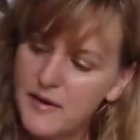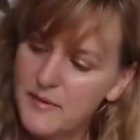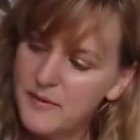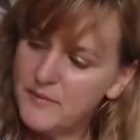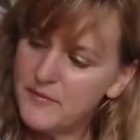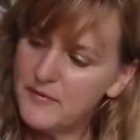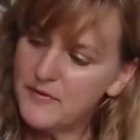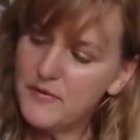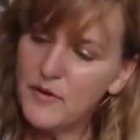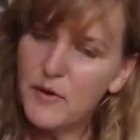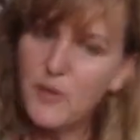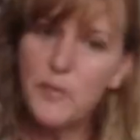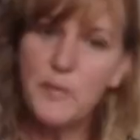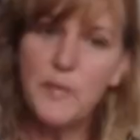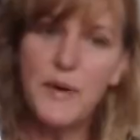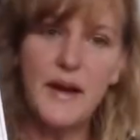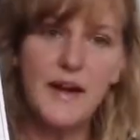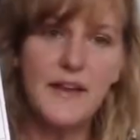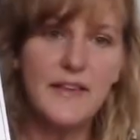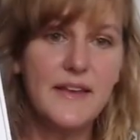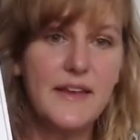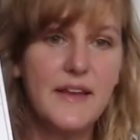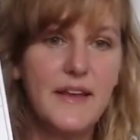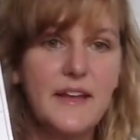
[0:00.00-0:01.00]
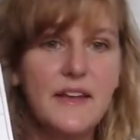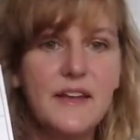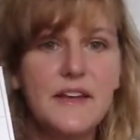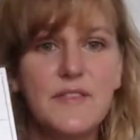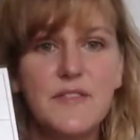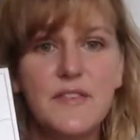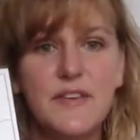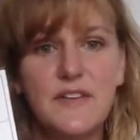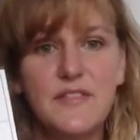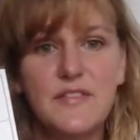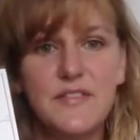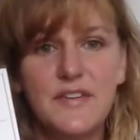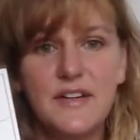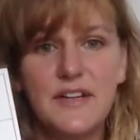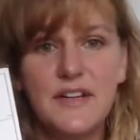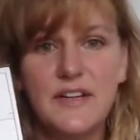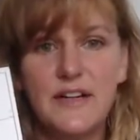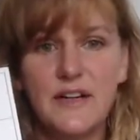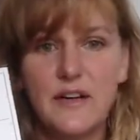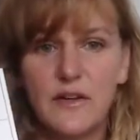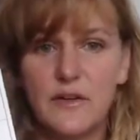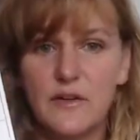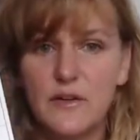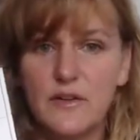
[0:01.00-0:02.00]
So by the end of this
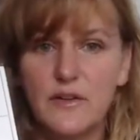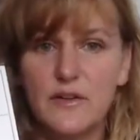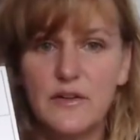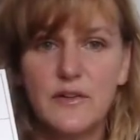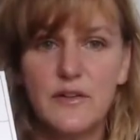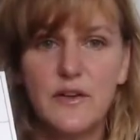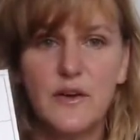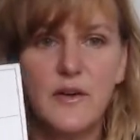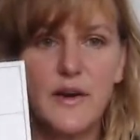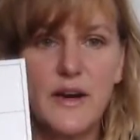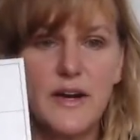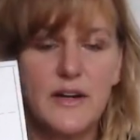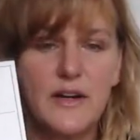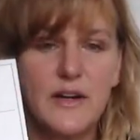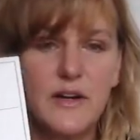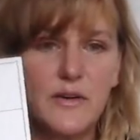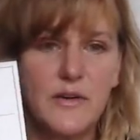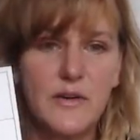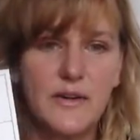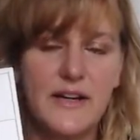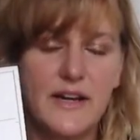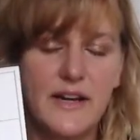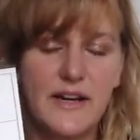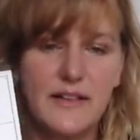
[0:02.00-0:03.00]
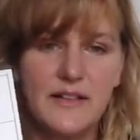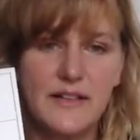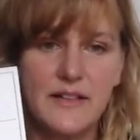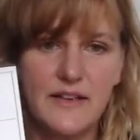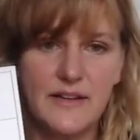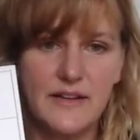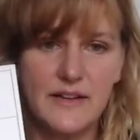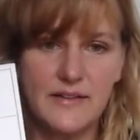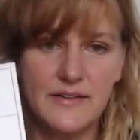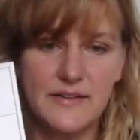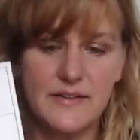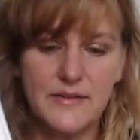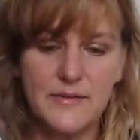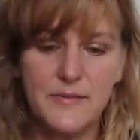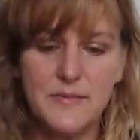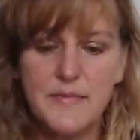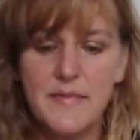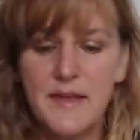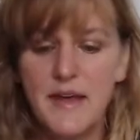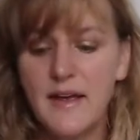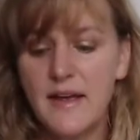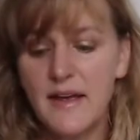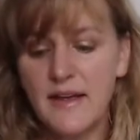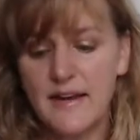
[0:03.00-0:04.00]
video, you'll know how to create this.
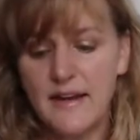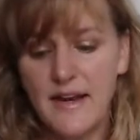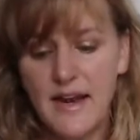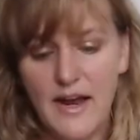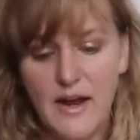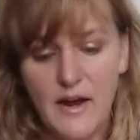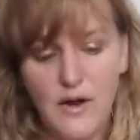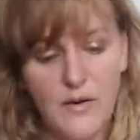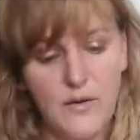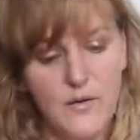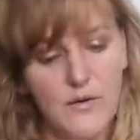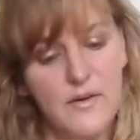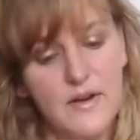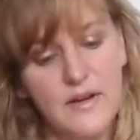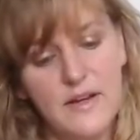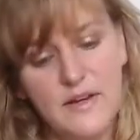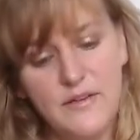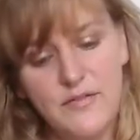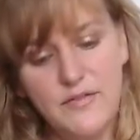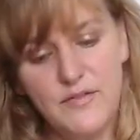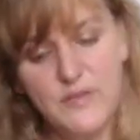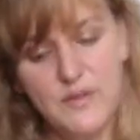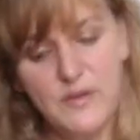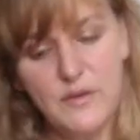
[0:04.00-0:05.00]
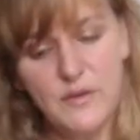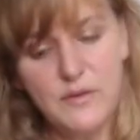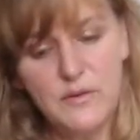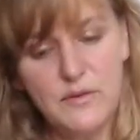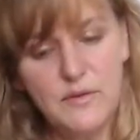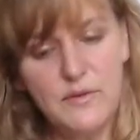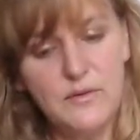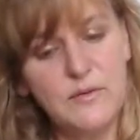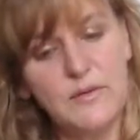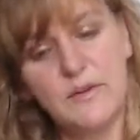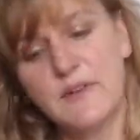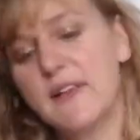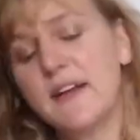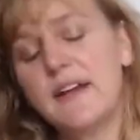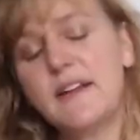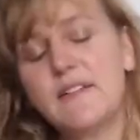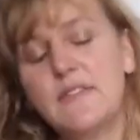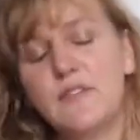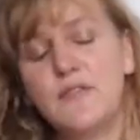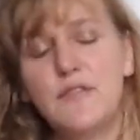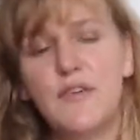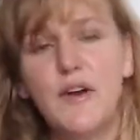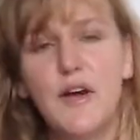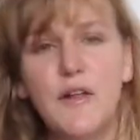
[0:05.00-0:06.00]
Now, if you would like
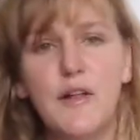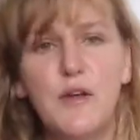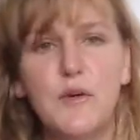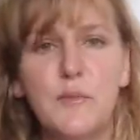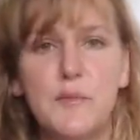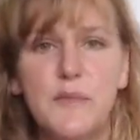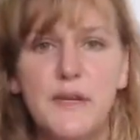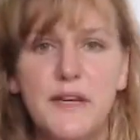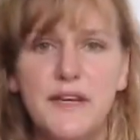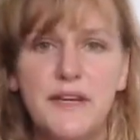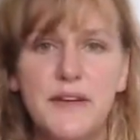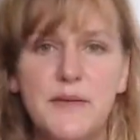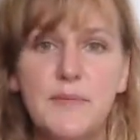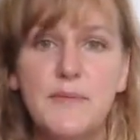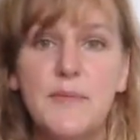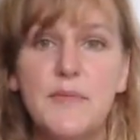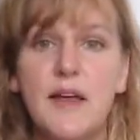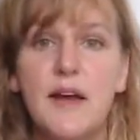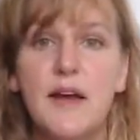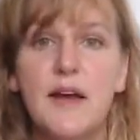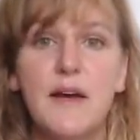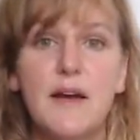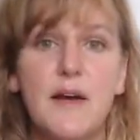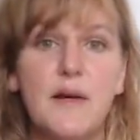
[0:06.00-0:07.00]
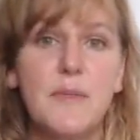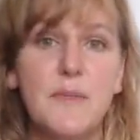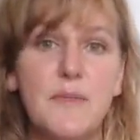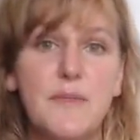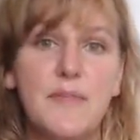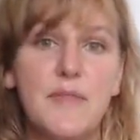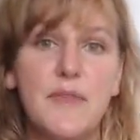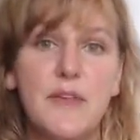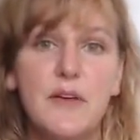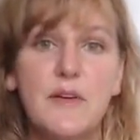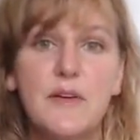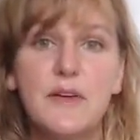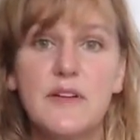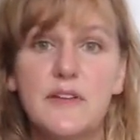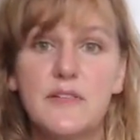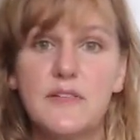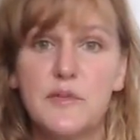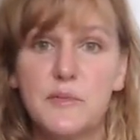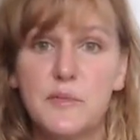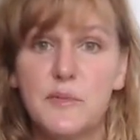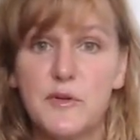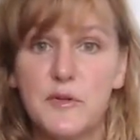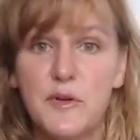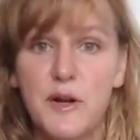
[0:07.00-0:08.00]
to follow me, you can
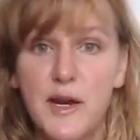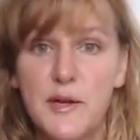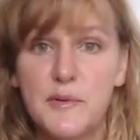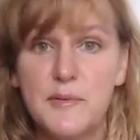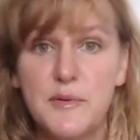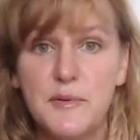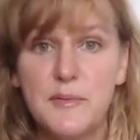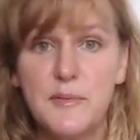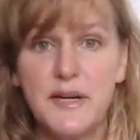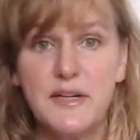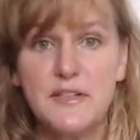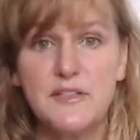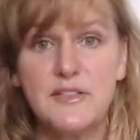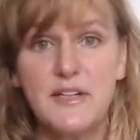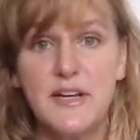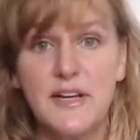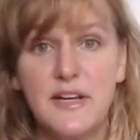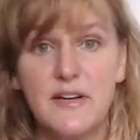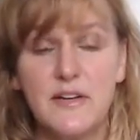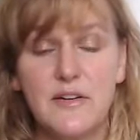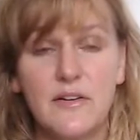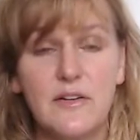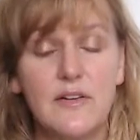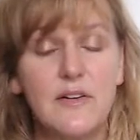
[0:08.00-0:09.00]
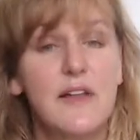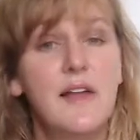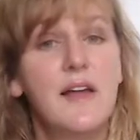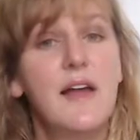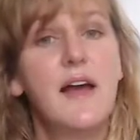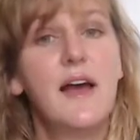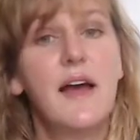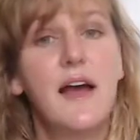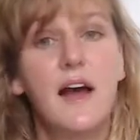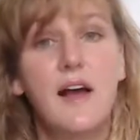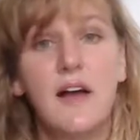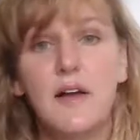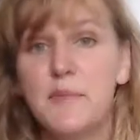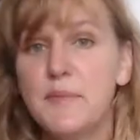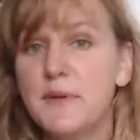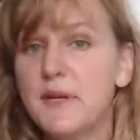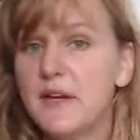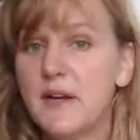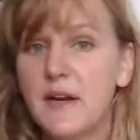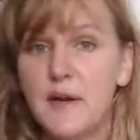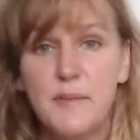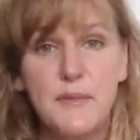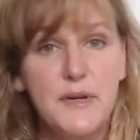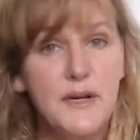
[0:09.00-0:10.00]
subscribe to my channel. I'll be
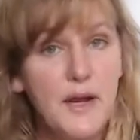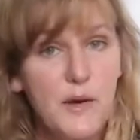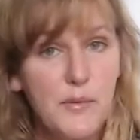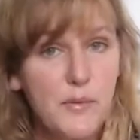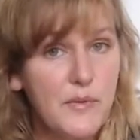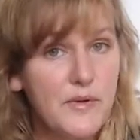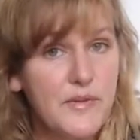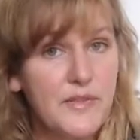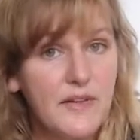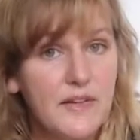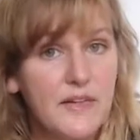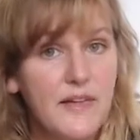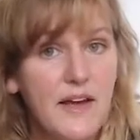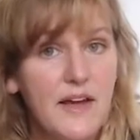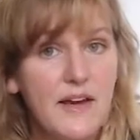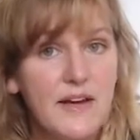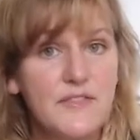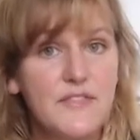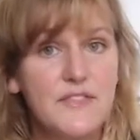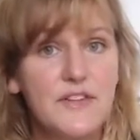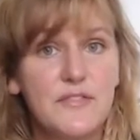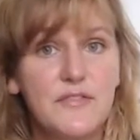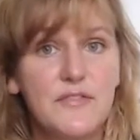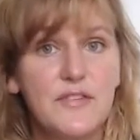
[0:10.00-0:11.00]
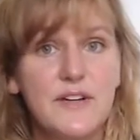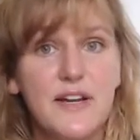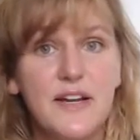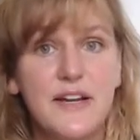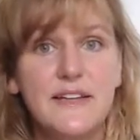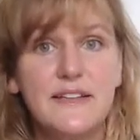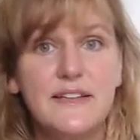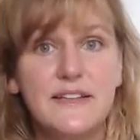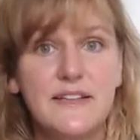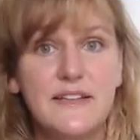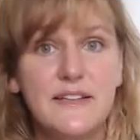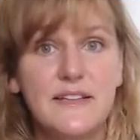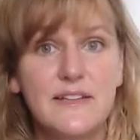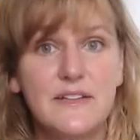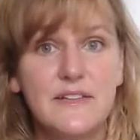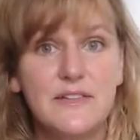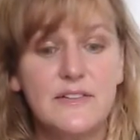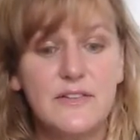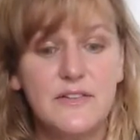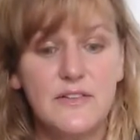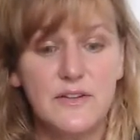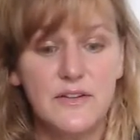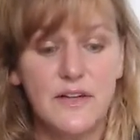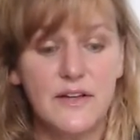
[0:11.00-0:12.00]
coming up with a lot of different
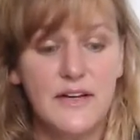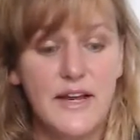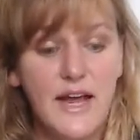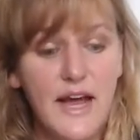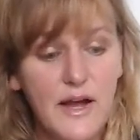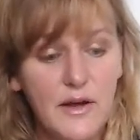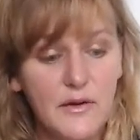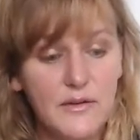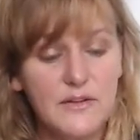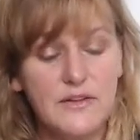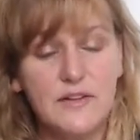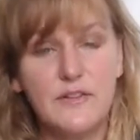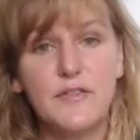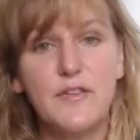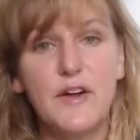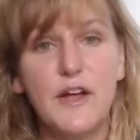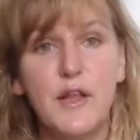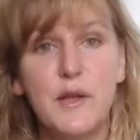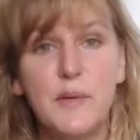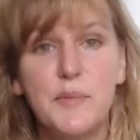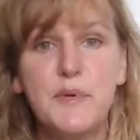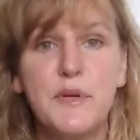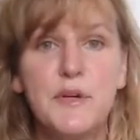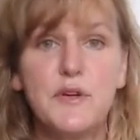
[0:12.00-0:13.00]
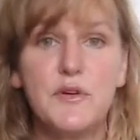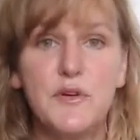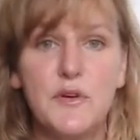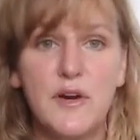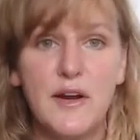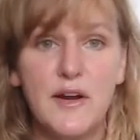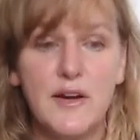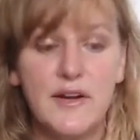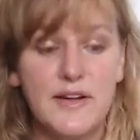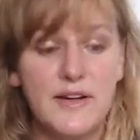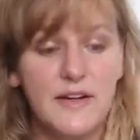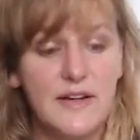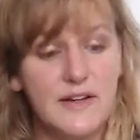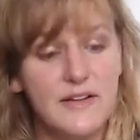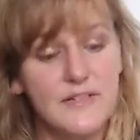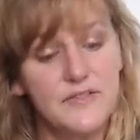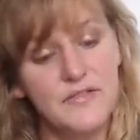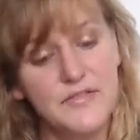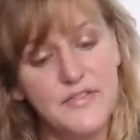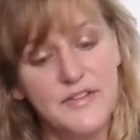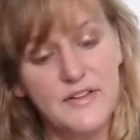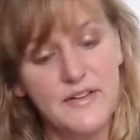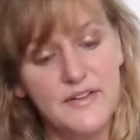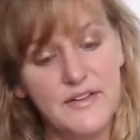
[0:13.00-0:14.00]
ideas on how to develop your drawing and
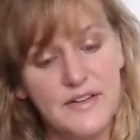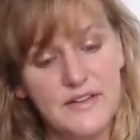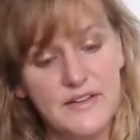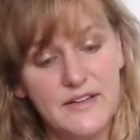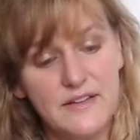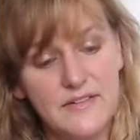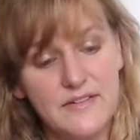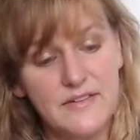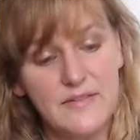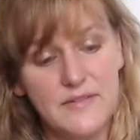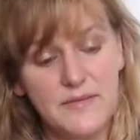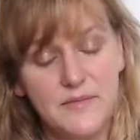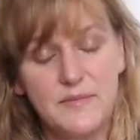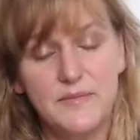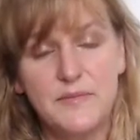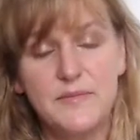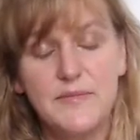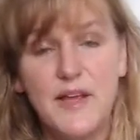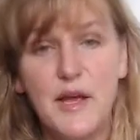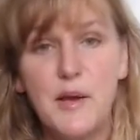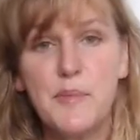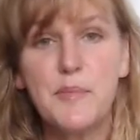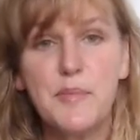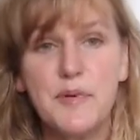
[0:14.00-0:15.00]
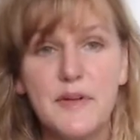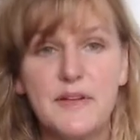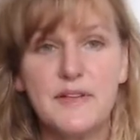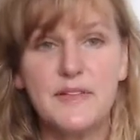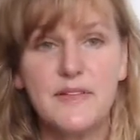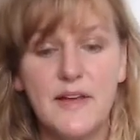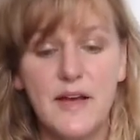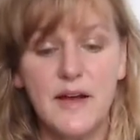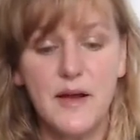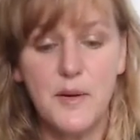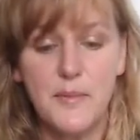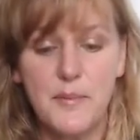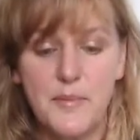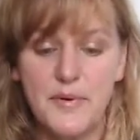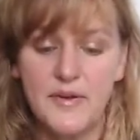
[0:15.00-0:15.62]
fill these templates up.